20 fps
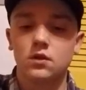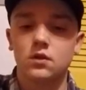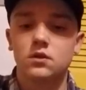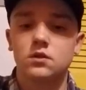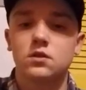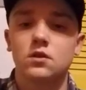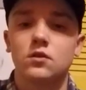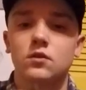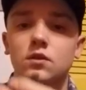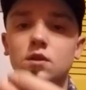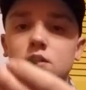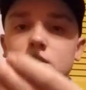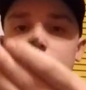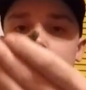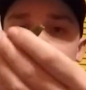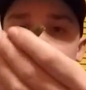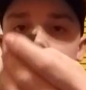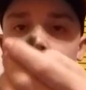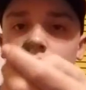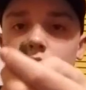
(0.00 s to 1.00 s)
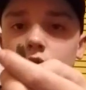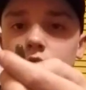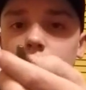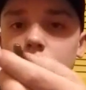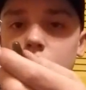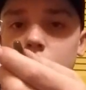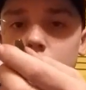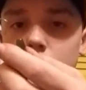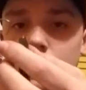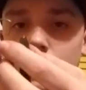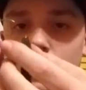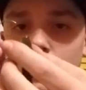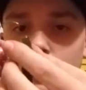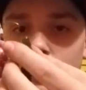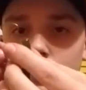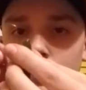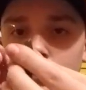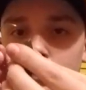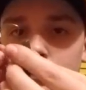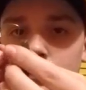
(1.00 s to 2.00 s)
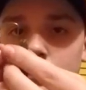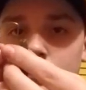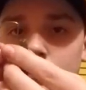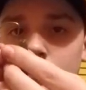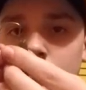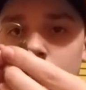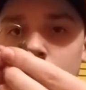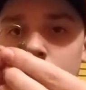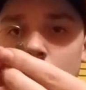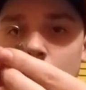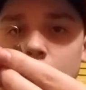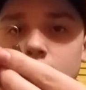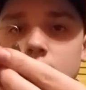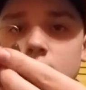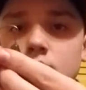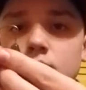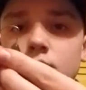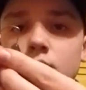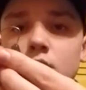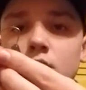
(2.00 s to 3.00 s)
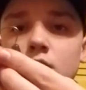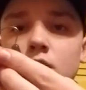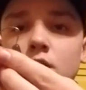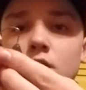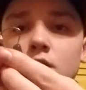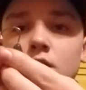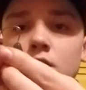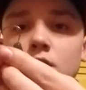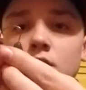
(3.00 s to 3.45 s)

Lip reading: So this is called the Texas rig.